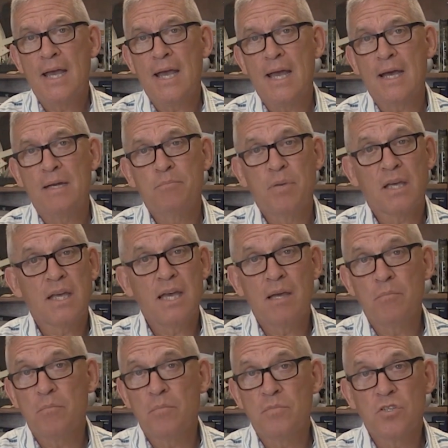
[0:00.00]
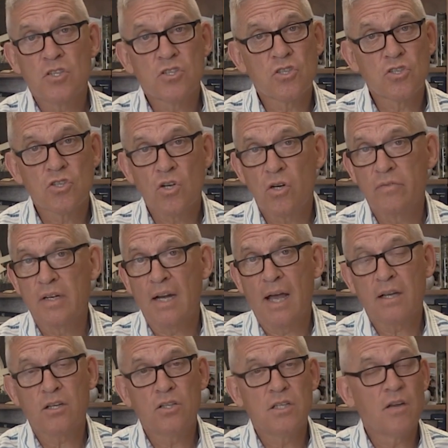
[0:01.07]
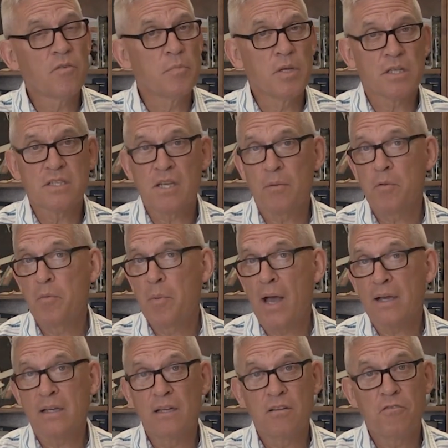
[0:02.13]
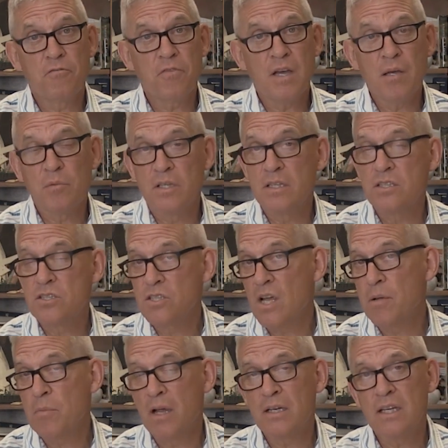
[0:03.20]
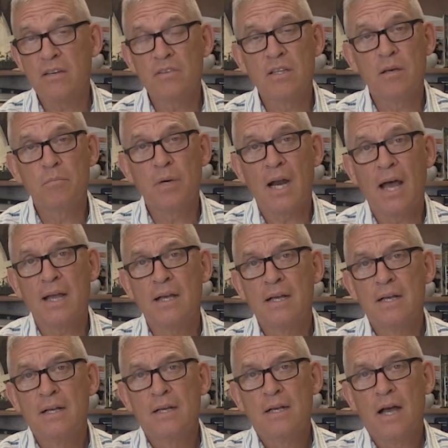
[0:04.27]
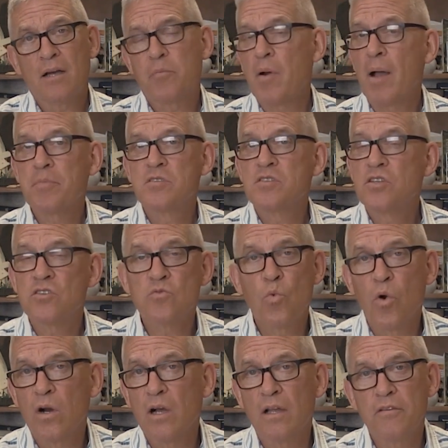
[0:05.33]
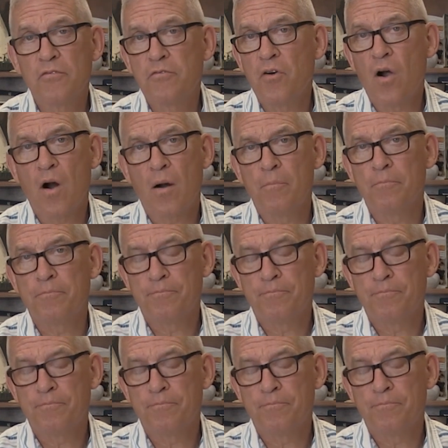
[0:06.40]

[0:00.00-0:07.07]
and became just a servant. I could never be accepted back into the family, the shame I'd given them, but I I could perhaps just work on the farm.